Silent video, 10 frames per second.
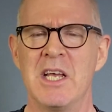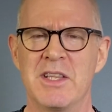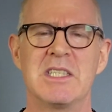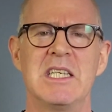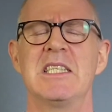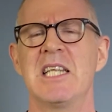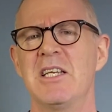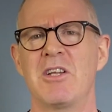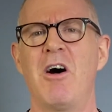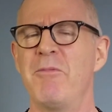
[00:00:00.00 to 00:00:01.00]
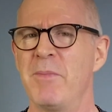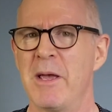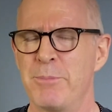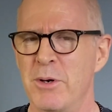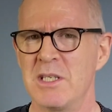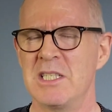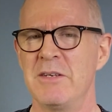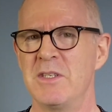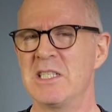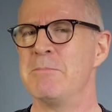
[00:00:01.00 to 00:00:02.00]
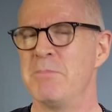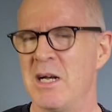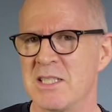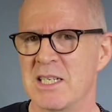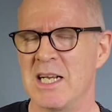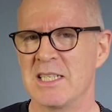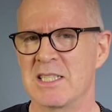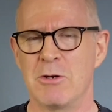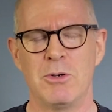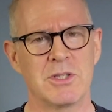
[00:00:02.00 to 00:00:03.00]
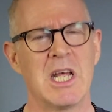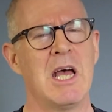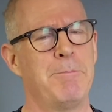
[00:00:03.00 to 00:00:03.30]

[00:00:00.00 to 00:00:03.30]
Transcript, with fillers: The details of my Productivity Masterclass course,